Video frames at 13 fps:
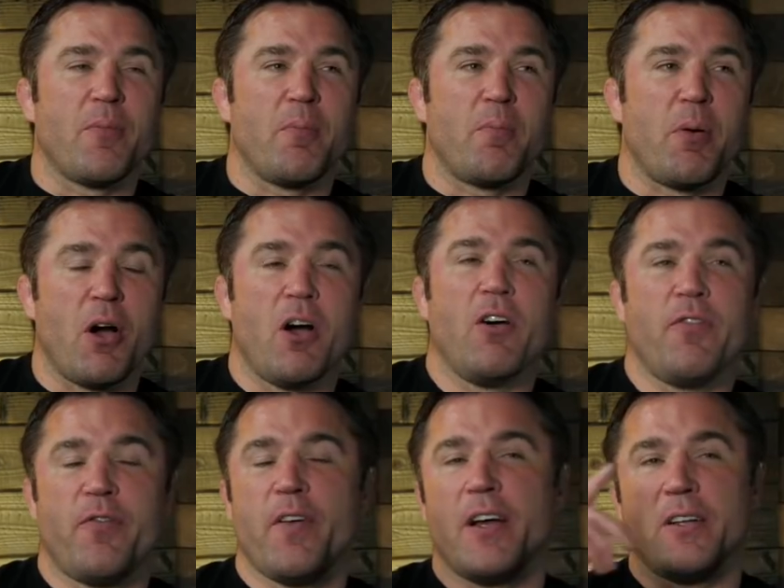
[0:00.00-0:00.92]
Paul
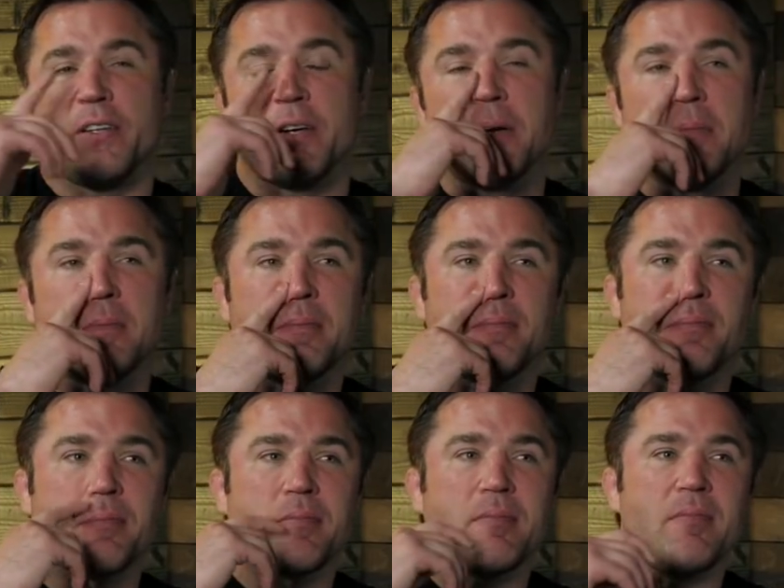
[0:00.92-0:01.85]
Felder
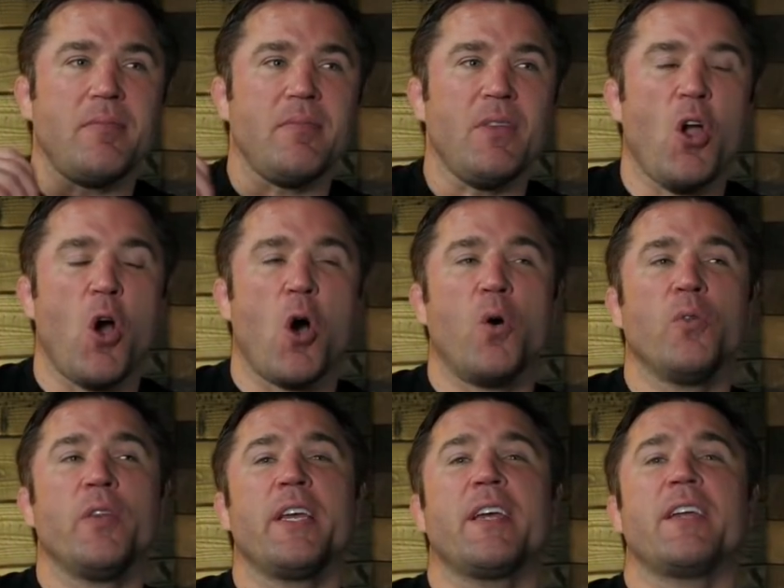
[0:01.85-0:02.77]

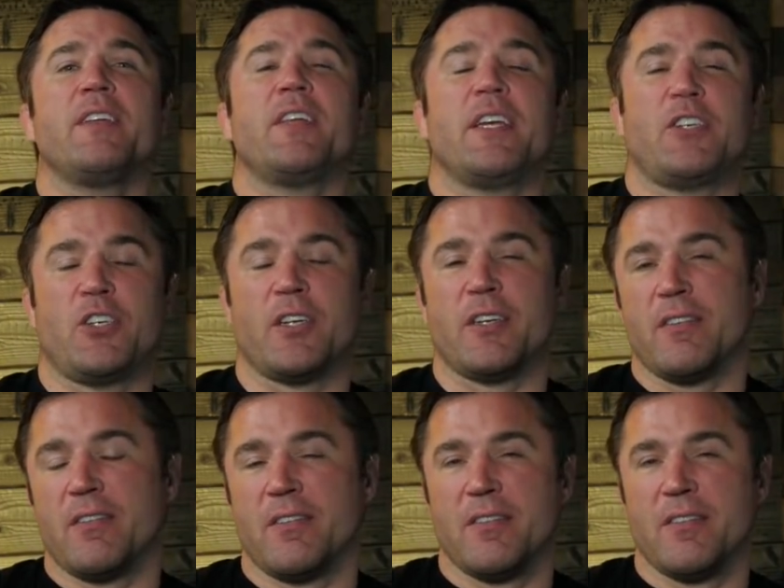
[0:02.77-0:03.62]
only condition